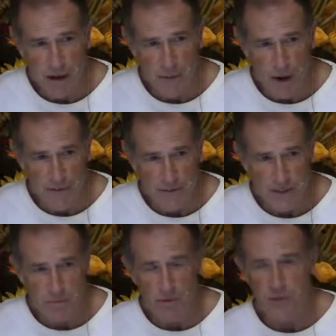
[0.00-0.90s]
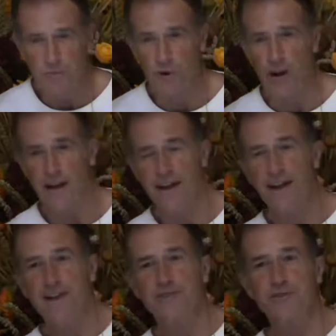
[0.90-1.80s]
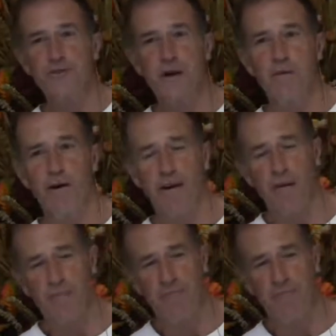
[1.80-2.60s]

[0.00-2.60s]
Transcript: wife was supposed to pray. Sue, come on up.